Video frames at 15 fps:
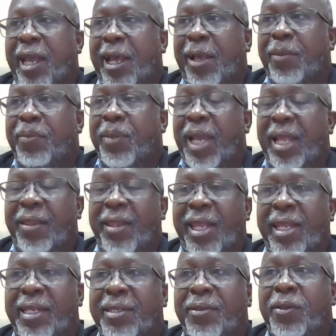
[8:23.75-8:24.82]
and
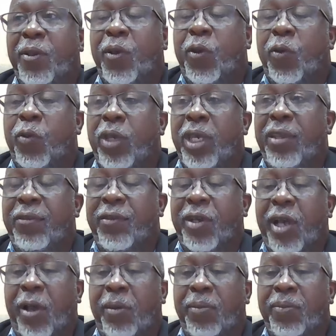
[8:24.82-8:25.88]
then
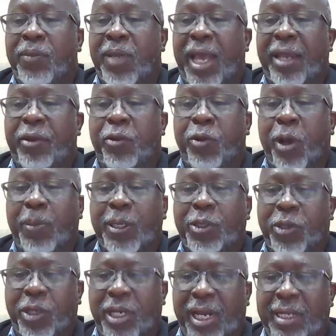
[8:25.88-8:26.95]
I grew up
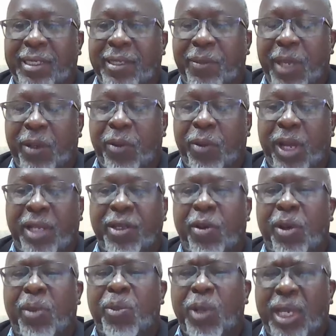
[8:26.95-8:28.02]
in Trinidad and Tobago, and
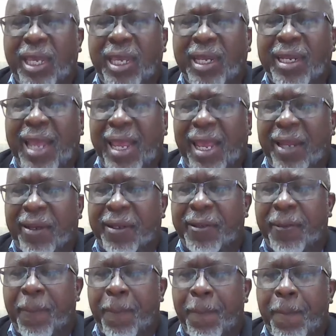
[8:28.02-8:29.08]
now I'm working in Guyana.
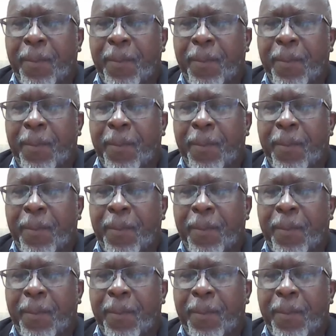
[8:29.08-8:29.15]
